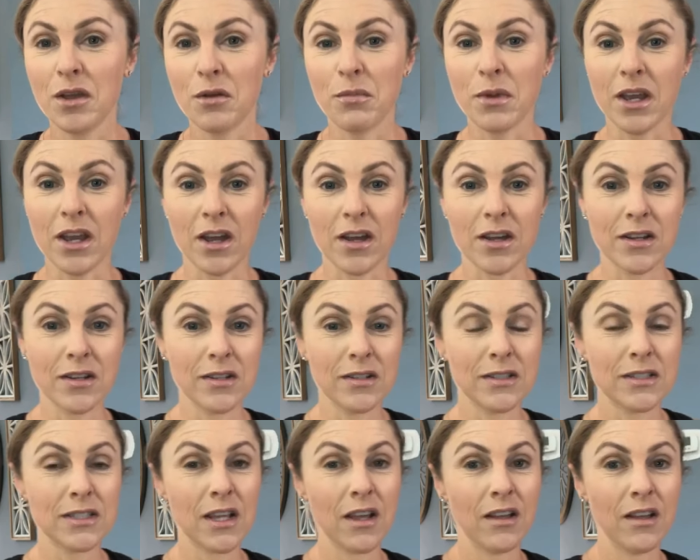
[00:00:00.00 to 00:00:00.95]

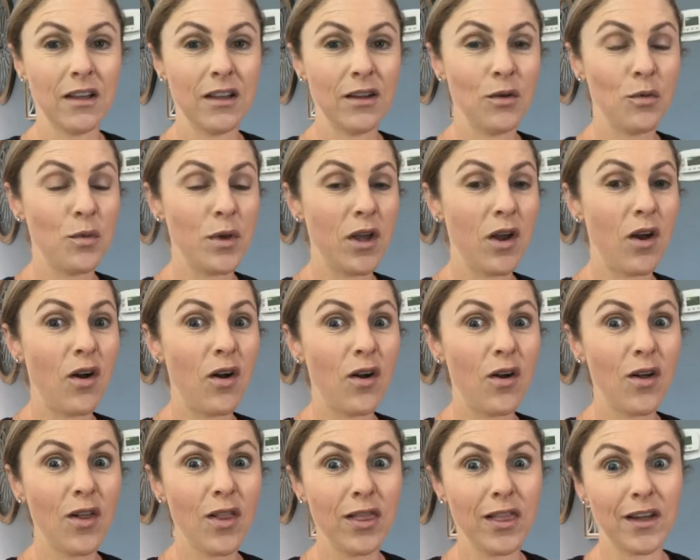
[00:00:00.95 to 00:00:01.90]
because we
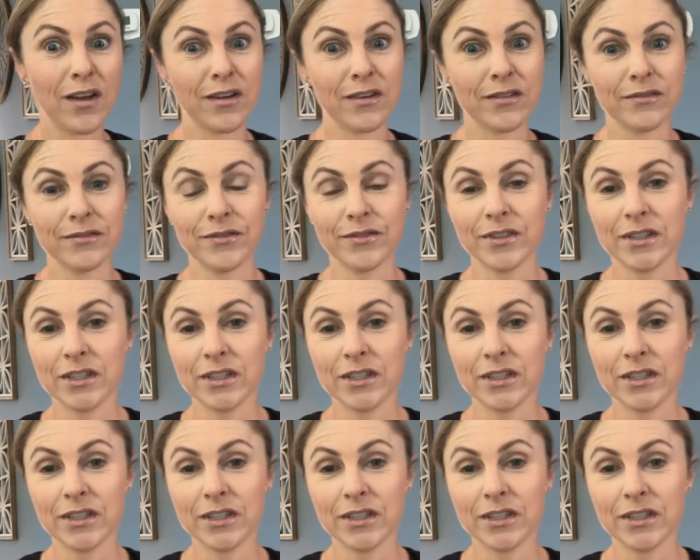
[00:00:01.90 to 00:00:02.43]
all love,